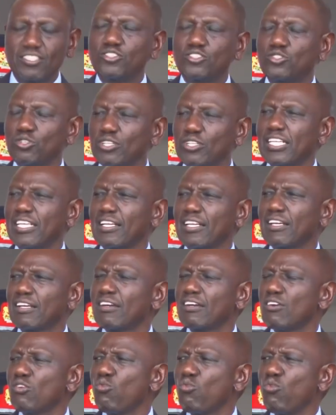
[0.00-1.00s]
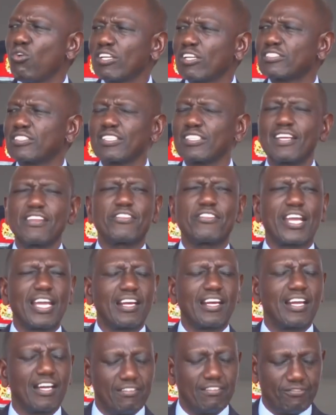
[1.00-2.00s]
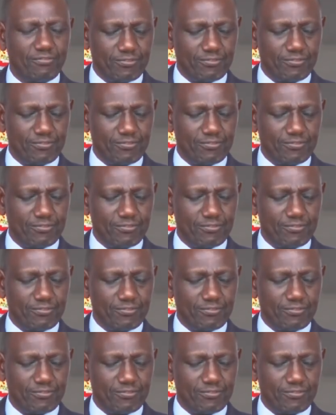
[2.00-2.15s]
doing what they love.